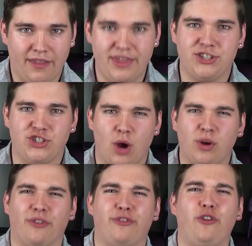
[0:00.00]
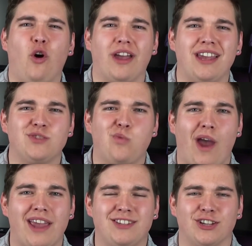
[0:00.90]
This Joker fought his
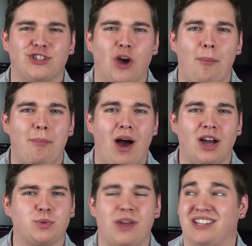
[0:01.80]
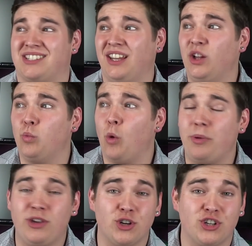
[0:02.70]
way to top marks without a single
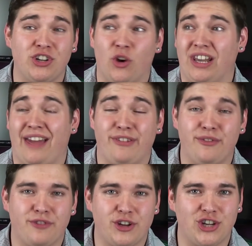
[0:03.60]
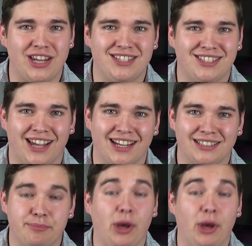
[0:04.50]
whoopee cushion or laughing fish in sight.